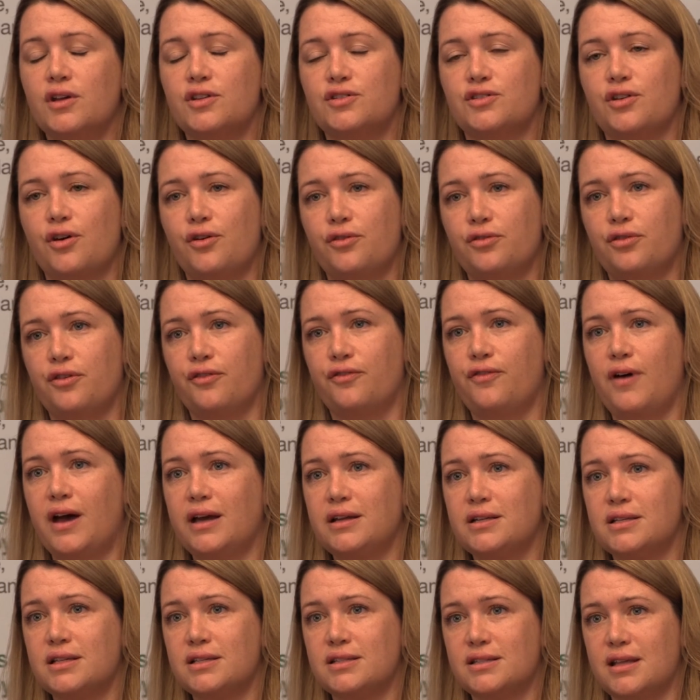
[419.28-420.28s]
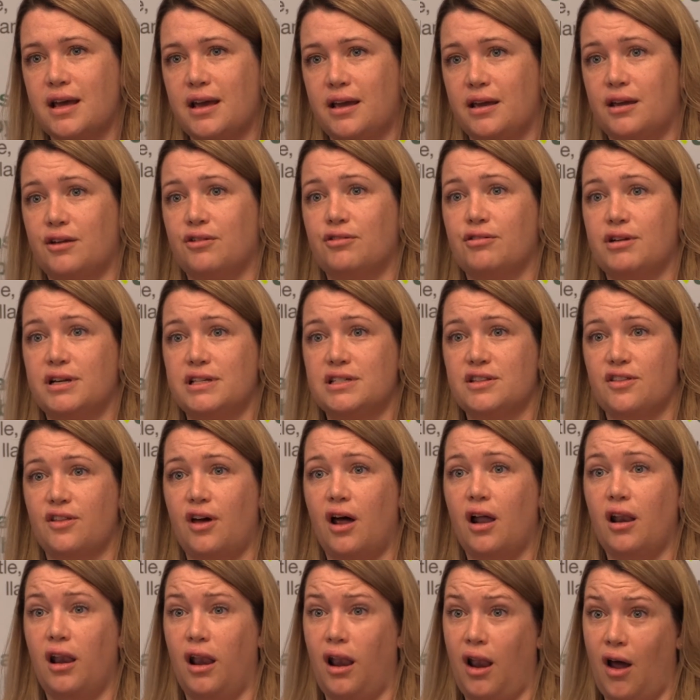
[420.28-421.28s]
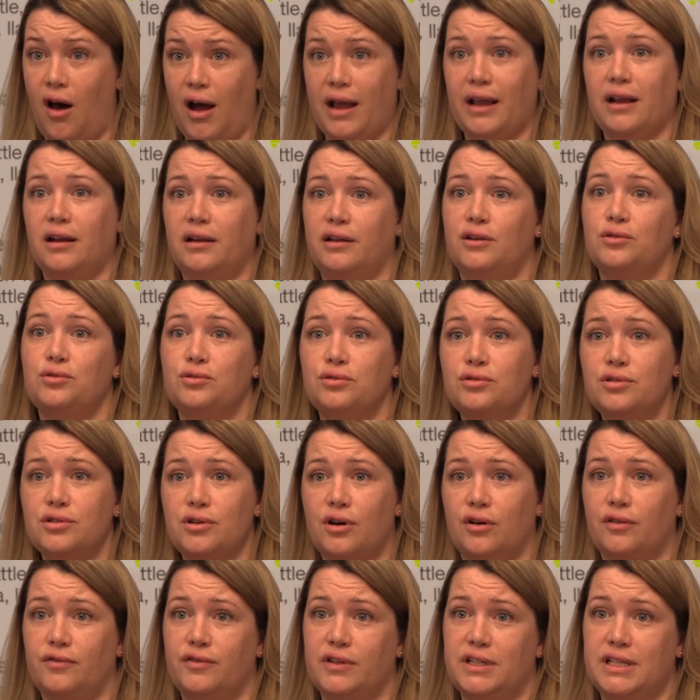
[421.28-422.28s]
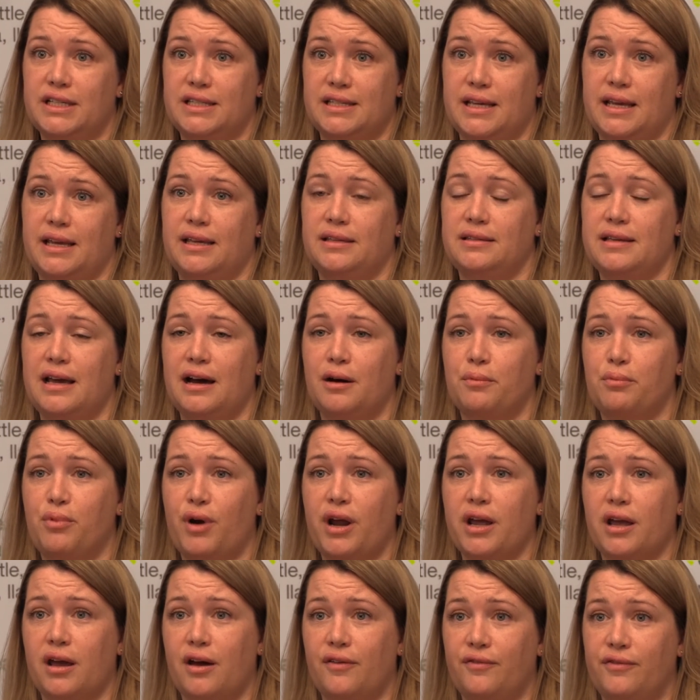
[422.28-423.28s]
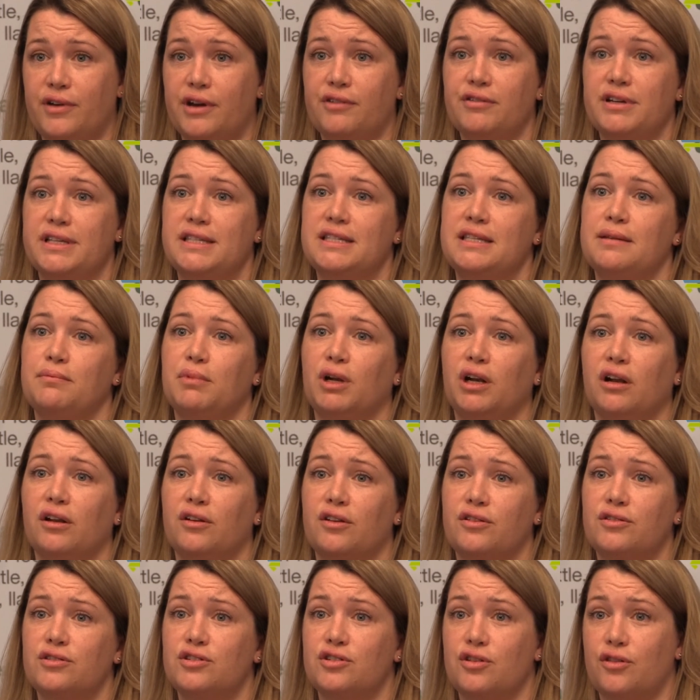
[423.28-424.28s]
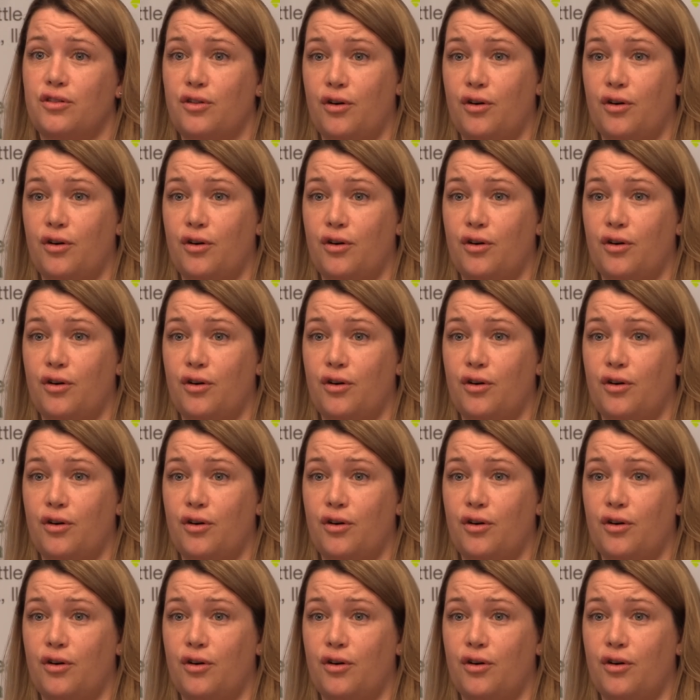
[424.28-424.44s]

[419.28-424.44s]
So the factors that increase the likelihood of a disease outbreak are very similar to